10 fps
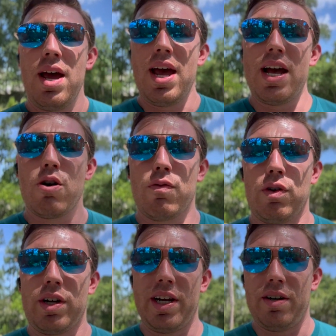head over
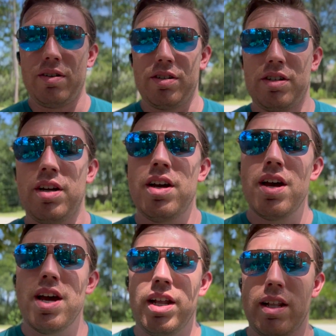heels
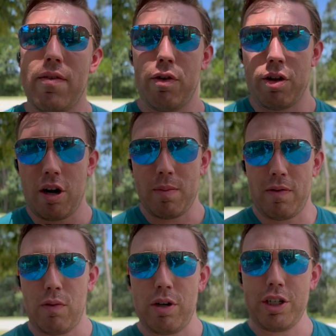in love with her
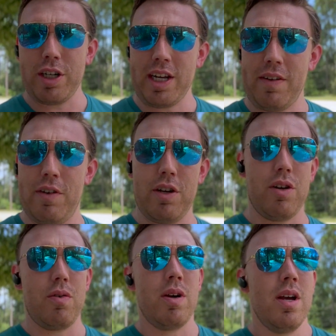before she even knew,